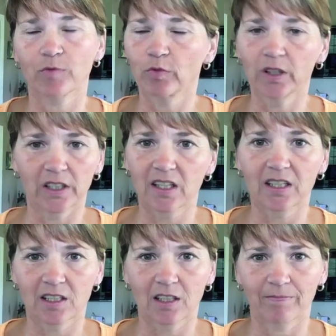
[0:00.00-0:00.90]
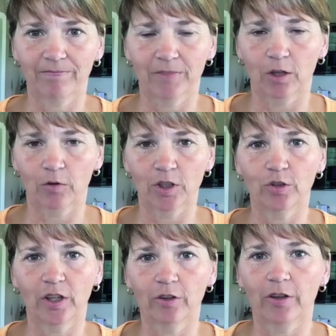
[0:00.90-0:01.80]
really, you know, when
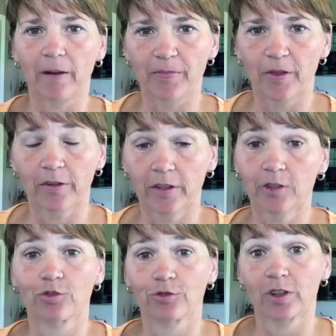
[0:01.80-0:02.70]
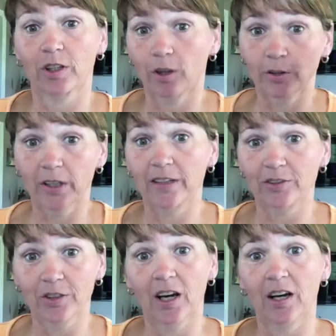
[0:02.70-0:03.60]
you hear them, they're the issues that go, yeah,
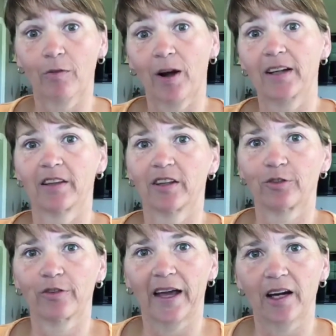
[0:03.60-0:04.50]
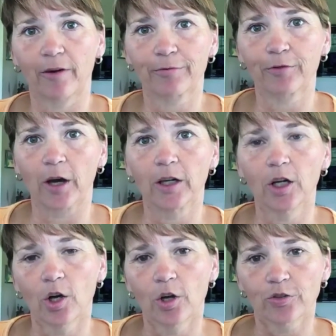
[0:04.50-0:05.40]
duh, why didn't they do that up front?
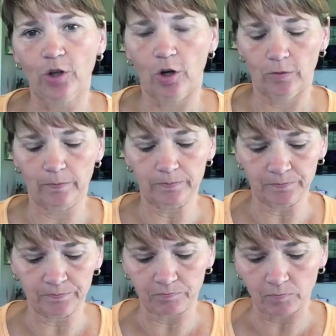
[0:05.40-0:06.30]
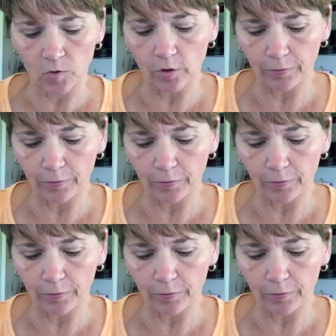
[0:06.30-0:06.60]
So the